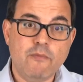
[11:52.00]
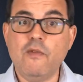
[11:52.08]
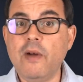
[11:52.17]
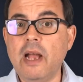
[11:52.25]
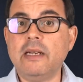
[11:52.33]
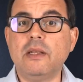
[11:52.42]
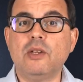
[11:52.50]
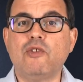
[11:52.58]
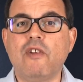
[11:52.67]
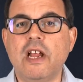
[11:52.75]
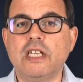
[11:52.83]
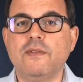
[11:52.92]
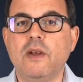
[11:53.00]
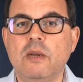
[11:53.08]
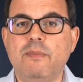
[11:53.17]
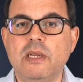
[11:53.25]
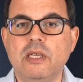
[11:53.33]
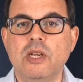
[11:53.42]
provided the
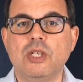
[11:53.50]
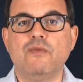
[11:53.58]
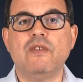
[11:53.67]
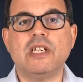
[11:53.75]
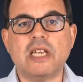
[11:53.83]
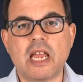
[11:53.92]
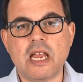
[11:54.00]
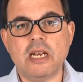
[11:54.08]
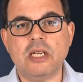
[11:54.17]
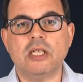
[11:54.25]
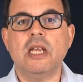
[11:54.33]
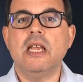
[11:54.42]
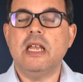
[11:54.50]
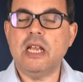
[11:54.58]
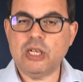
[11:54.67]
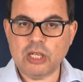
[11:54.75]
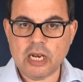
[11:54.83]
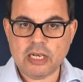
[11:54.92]
transferred business retains
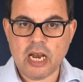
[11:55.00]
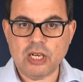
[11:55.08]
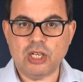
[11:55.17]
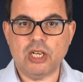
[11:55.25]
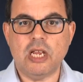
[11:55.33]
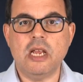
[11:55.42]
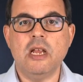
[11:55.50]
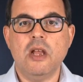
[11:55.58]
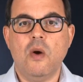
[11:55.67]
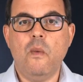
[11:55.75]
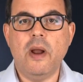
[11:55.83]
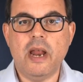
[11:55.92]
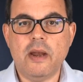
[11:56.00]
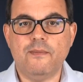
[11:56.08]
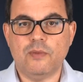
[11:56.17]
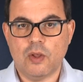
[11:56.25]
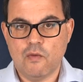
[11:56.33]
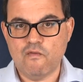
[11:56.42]
its identity when it
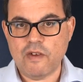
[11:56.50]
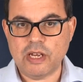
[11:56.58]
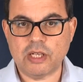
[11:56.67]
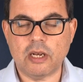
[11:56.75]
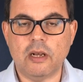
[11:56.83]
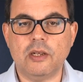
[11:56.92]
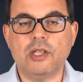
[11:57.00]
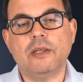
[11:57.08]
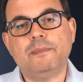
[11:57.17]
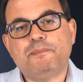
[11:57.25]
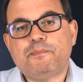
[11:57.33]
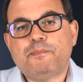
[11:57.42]
restarts.